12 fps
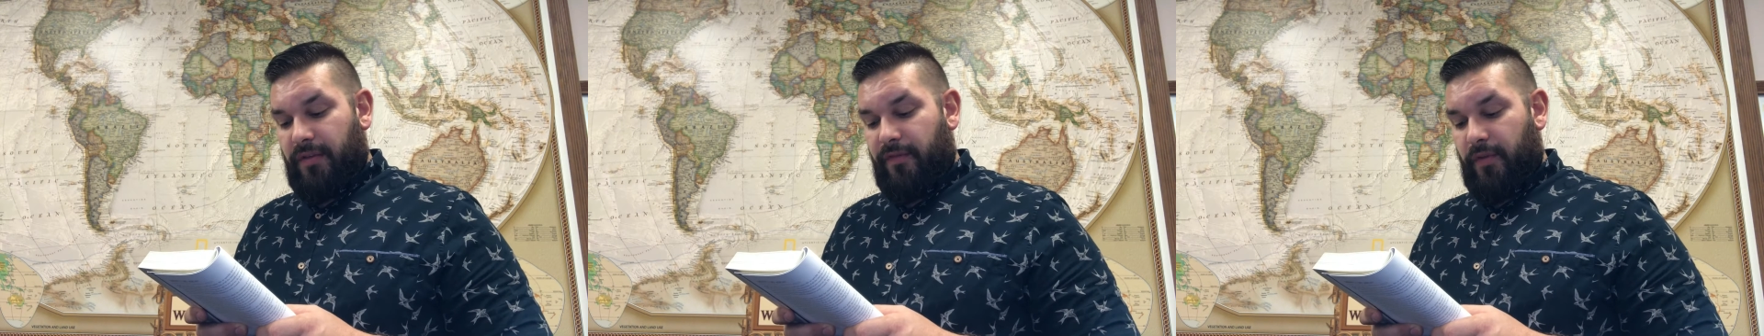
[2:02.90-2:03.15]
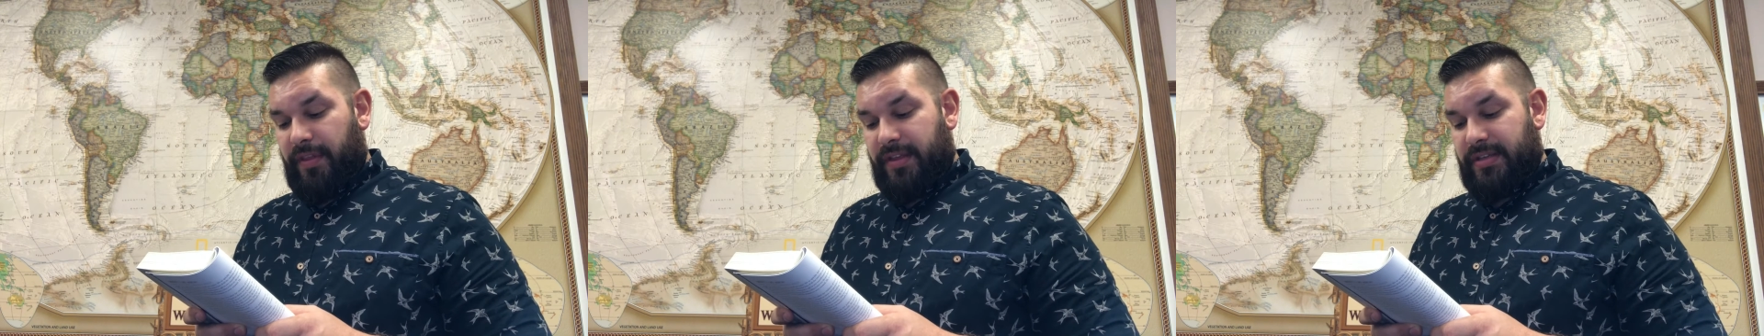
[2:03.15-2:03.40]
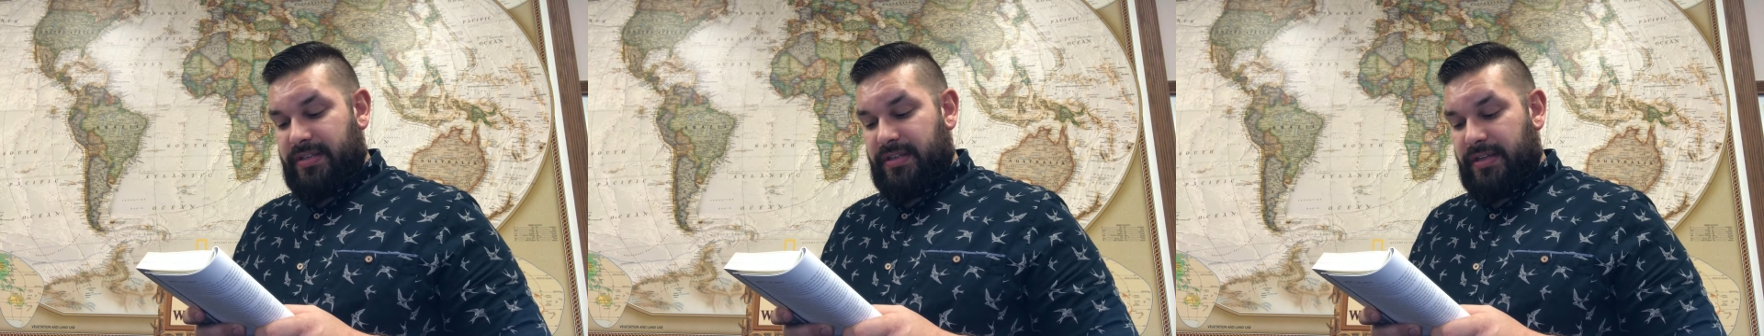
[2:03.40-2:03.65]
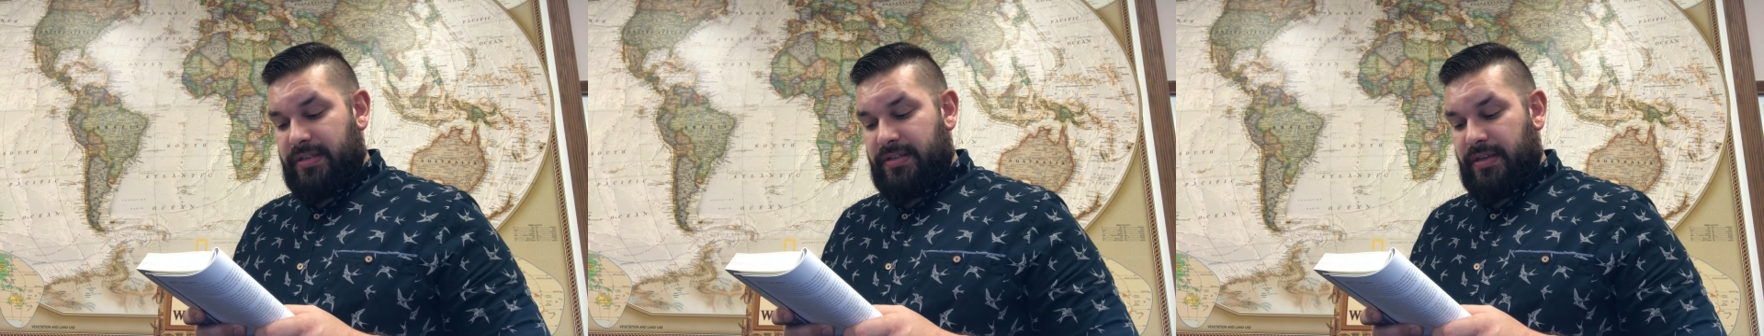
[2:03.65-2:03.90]
for the
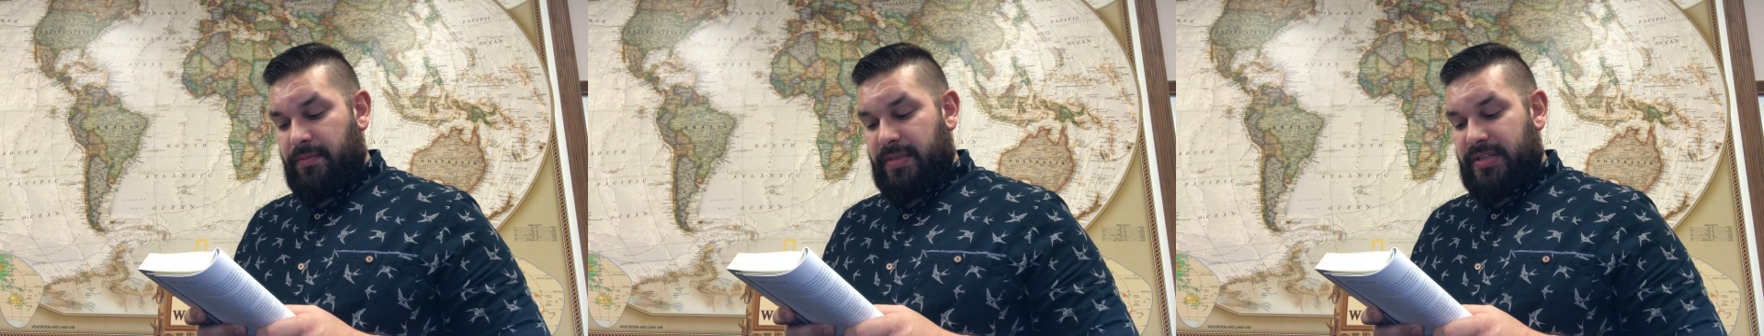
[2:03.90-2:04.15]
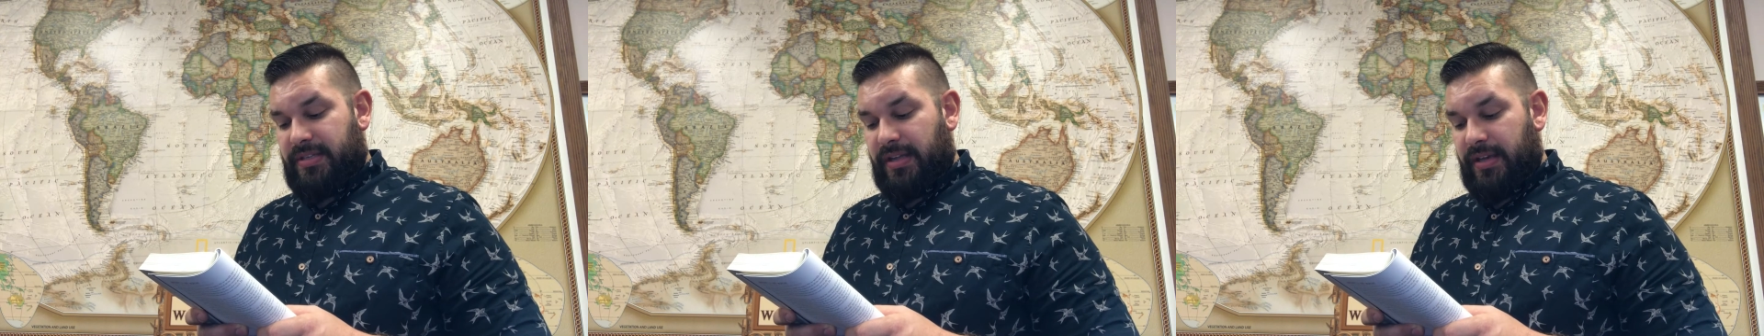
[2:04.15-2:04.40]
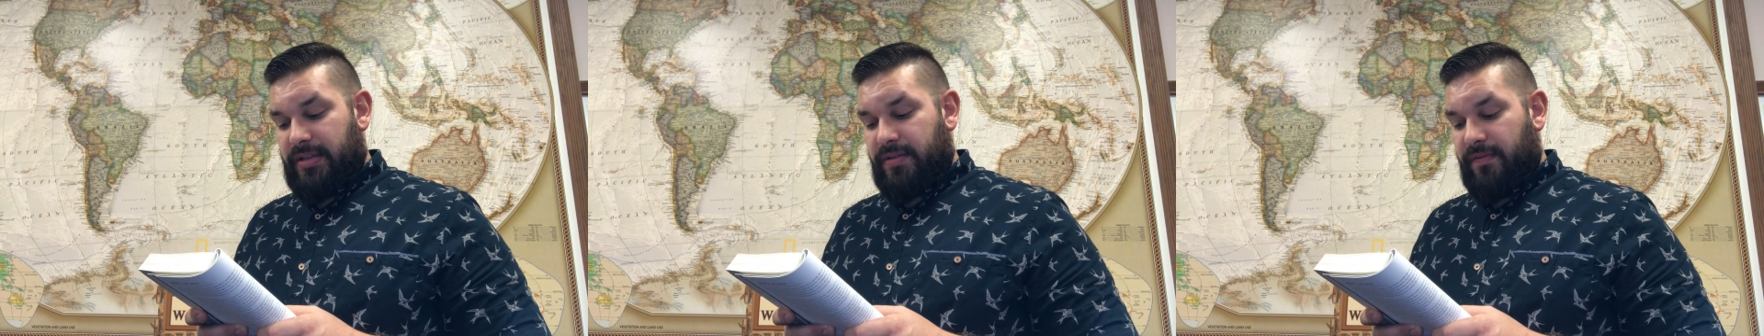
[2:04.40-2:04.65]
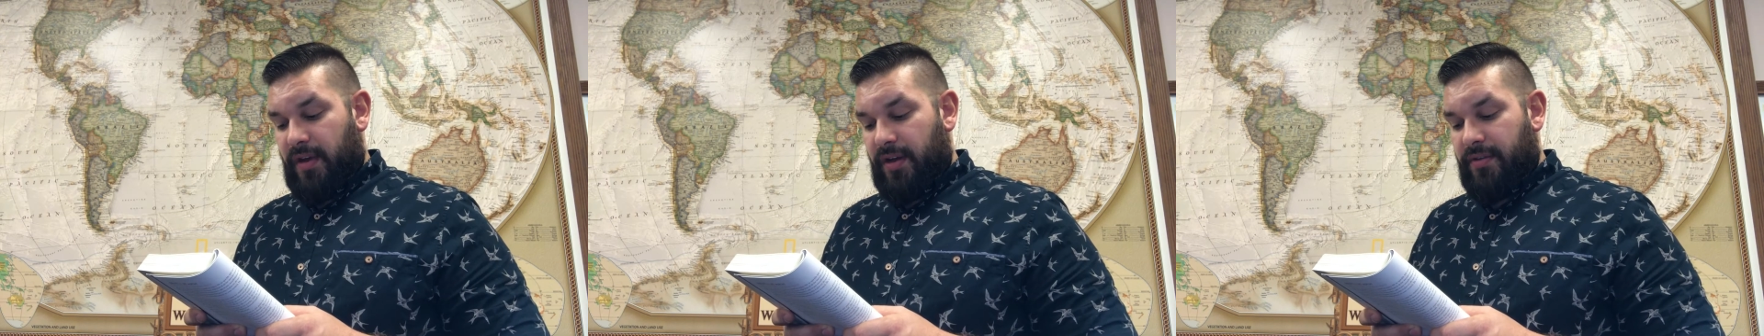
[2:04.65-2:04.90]
sins and mistakes
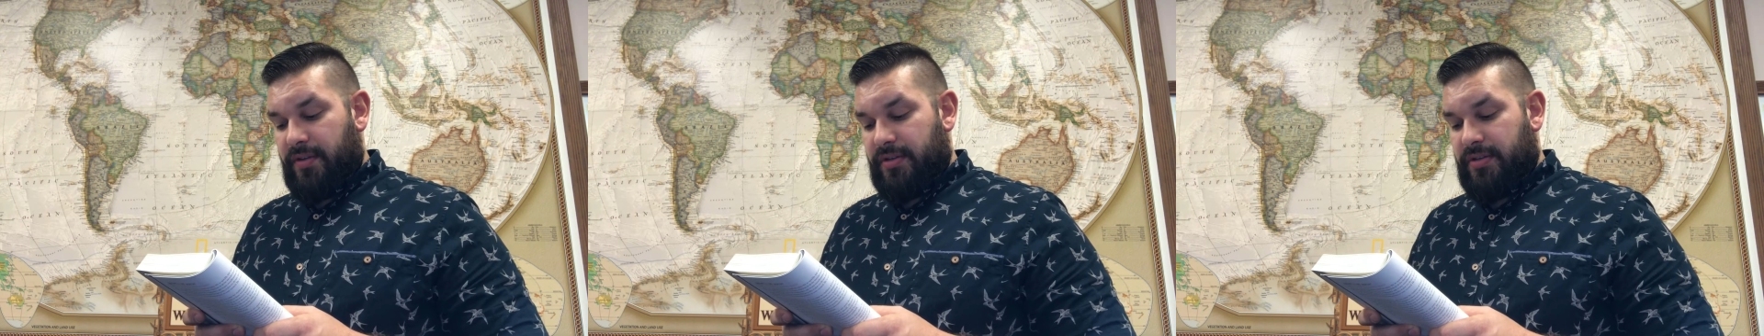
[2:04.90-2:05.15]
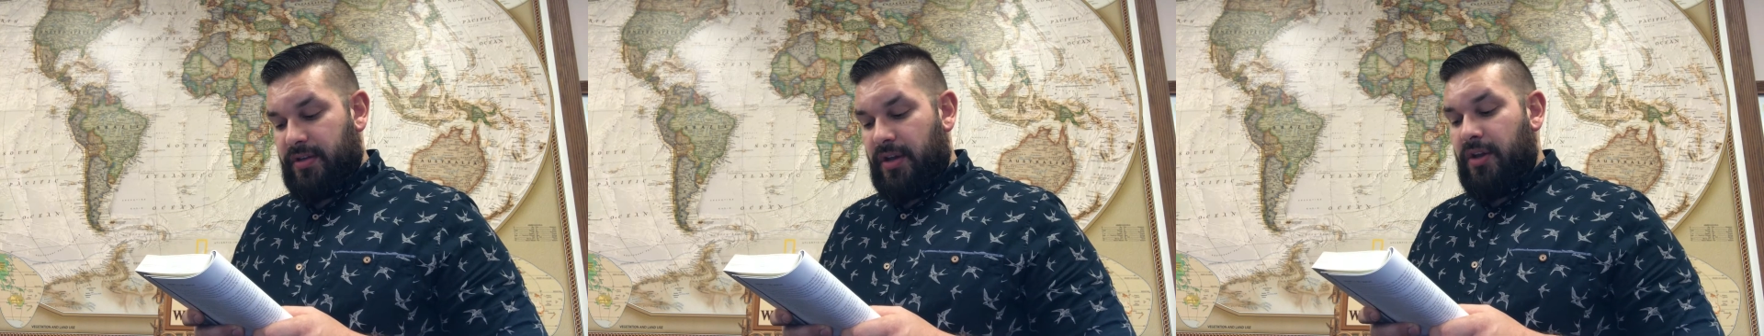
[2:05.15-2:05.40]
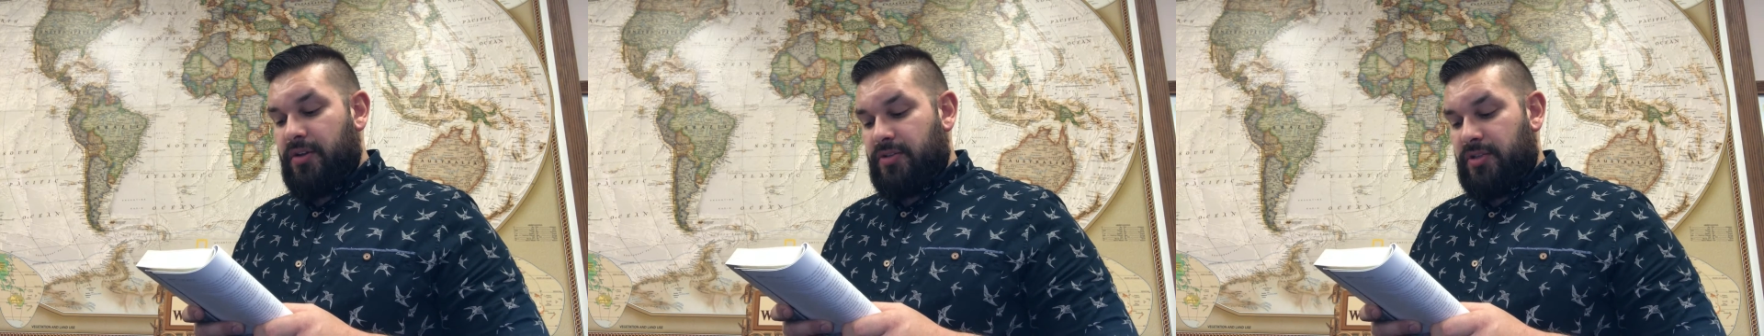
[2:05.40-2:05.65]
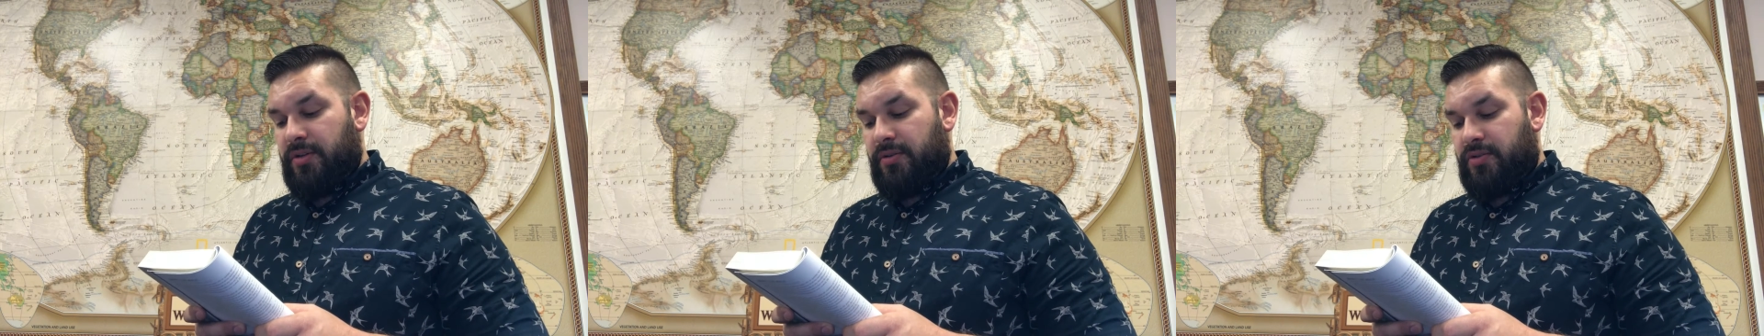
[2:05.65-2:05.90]
of others,
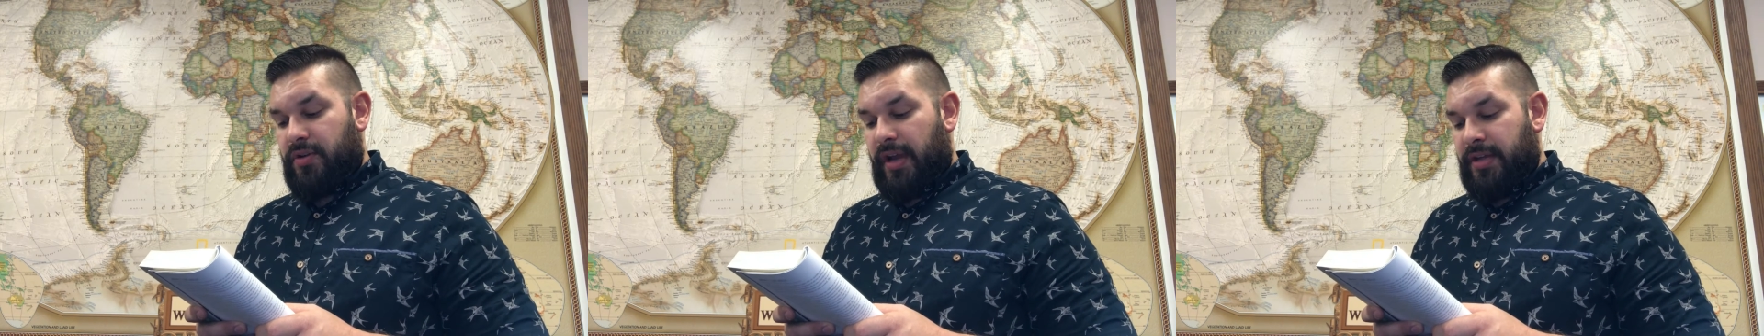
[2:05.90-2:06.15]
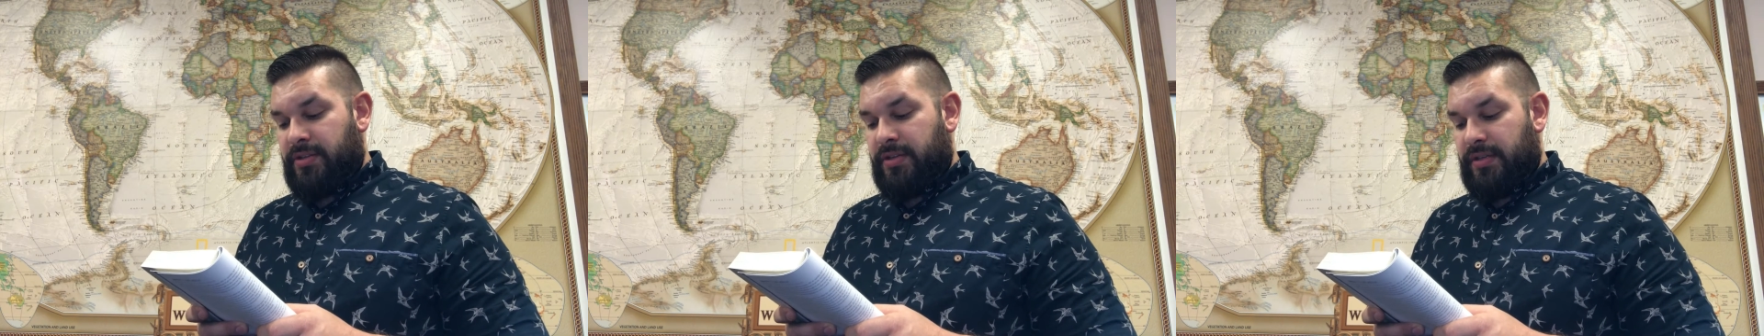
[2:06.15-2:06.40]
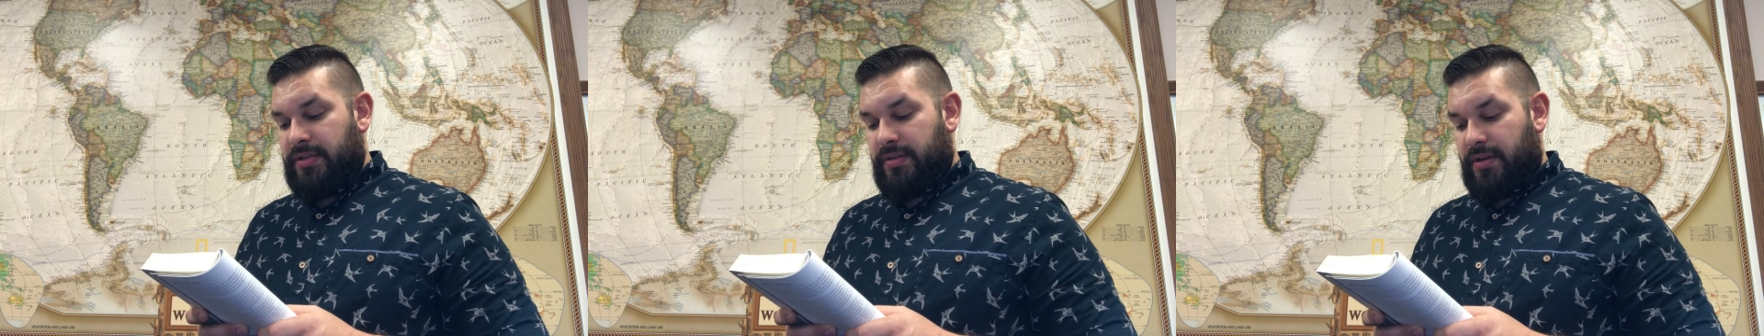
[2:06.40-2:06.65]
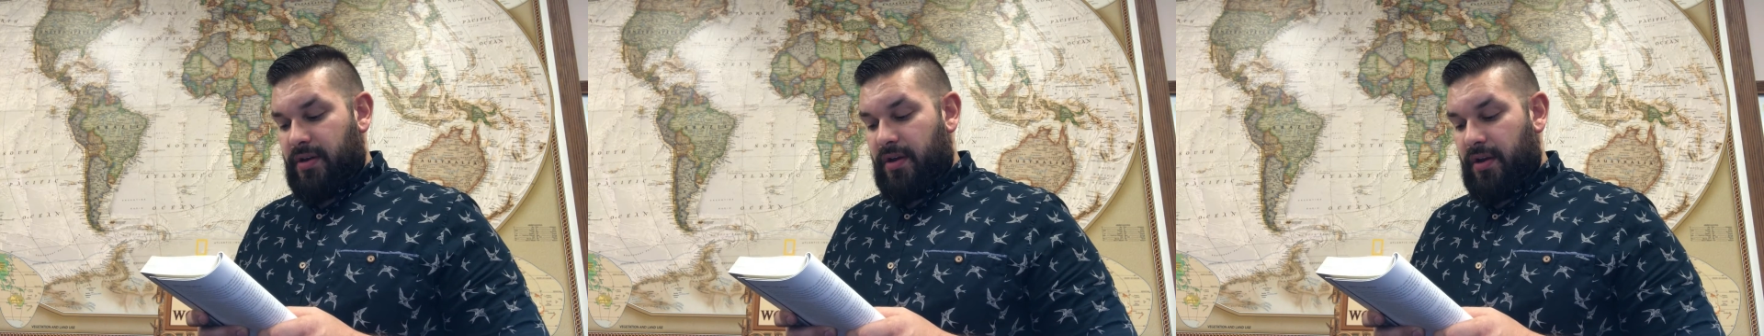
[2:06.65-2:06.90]
two tragedies
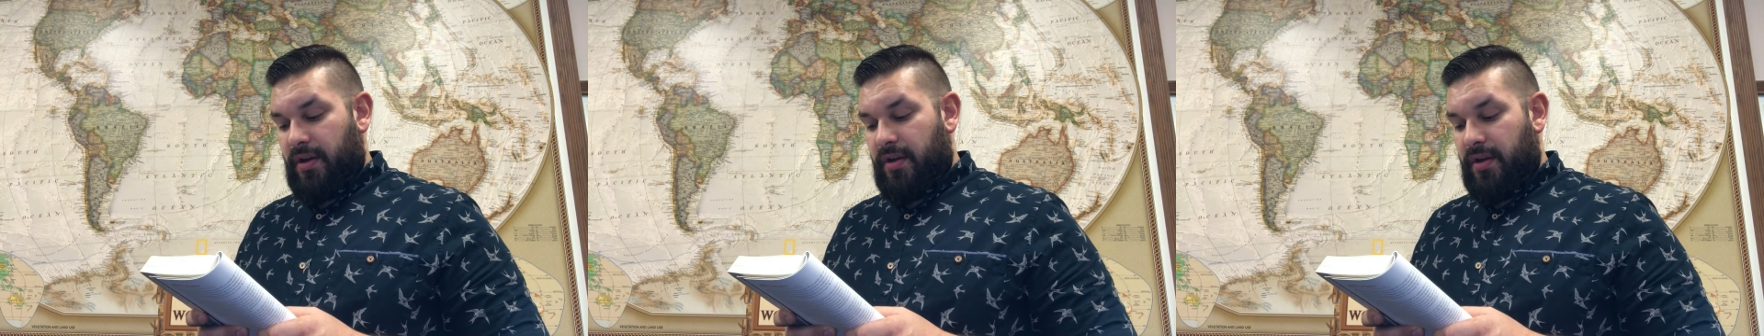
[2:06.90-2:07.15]
occur.